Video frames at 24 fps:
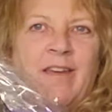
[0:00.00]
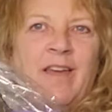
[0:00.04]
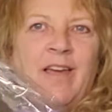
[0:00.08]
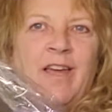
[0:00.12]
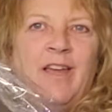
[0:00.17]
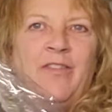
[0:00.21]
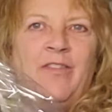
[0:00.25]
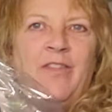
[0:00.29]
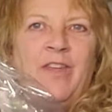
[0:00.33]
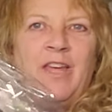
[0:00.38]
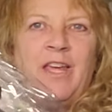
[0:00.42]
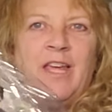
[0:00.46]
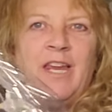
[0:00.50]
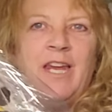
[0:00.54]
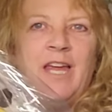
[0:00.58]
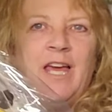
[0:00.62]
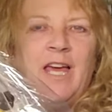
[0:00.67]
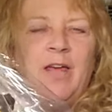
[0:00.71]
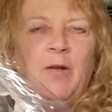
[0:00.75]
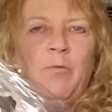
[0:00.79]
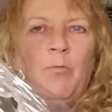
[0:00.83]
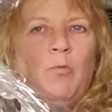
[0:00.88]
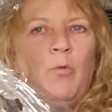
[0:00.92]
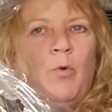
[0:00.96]
And they can
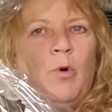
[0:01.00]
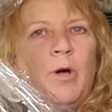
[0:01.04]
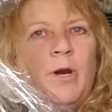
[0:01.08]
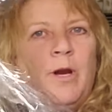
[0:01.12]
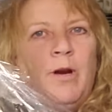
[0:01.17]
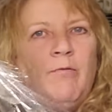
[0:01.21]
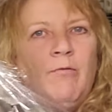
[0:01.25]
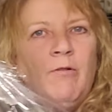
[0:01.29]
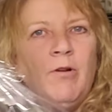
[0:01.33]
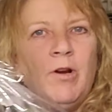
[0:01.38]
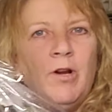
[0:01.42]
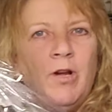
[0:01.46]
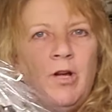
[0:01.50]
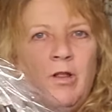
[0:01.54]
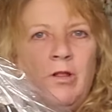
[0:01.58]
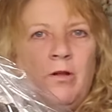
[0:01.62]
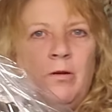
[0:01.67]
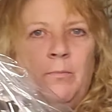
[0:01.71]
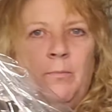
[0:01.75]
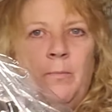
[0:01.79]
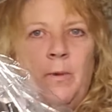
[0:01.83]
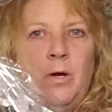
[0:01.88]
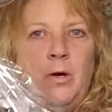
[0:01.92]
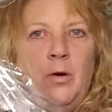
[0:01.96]
add whatever
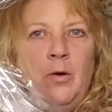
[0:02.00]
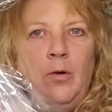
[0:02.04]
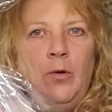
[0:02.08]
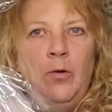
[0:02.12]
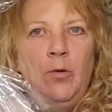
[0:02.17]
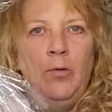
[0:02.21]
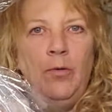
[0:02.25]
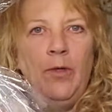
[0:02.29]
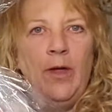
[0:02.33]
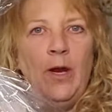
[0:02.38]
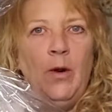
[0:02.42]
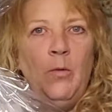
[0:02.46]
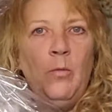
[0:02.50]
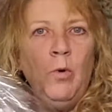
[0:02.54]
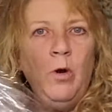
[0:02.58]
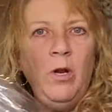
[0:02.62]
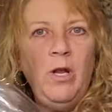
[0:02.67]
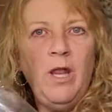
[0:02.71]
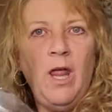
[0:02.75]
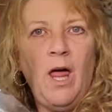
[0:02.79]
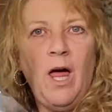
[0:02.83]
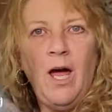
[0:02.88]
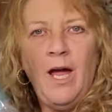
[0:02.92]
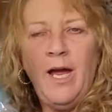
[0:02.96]
color bow they
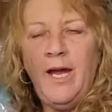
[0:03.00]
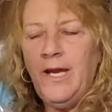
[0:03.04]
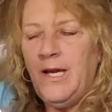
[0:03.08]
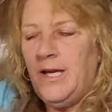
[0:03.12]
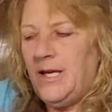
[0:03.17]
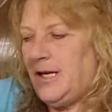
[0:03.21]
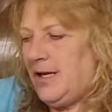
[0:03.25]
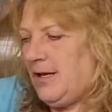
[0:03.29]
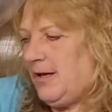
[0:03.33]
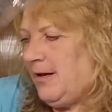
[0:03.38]
would like.